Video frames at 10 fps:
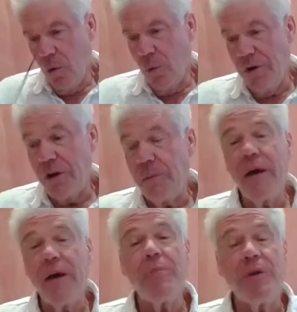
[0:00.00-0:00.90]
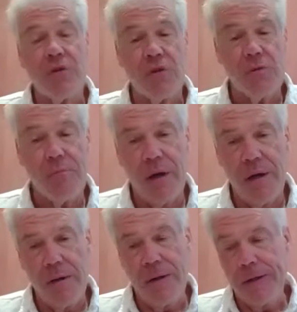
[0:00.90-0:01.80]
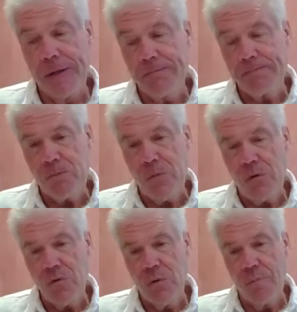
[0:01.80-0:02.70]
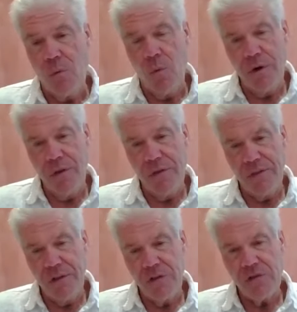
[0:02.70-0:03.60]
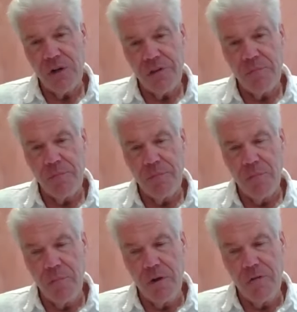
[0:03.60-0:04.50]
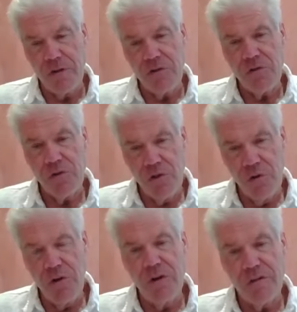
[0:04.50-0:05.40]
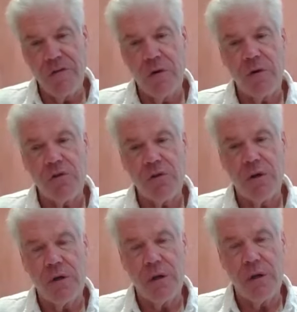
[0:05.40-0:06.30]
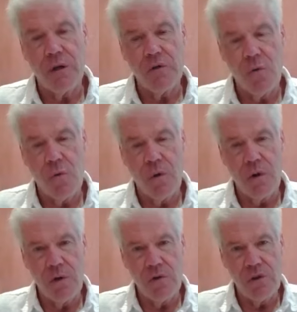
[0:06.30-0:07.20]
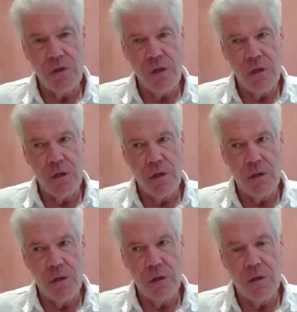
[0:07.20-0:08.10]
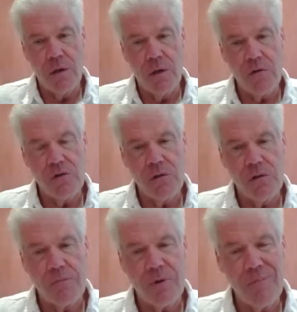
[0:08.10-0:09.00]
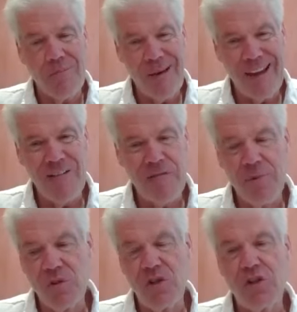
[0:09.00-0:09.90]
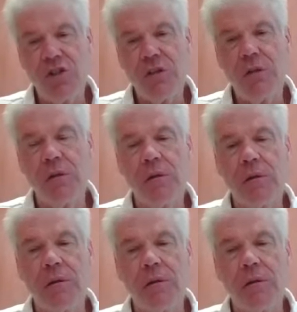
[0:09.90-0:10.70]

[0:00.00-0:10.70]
We're not going to be out of business, but um, but one of the things that I think investors do need to focus on is is the is the competitive position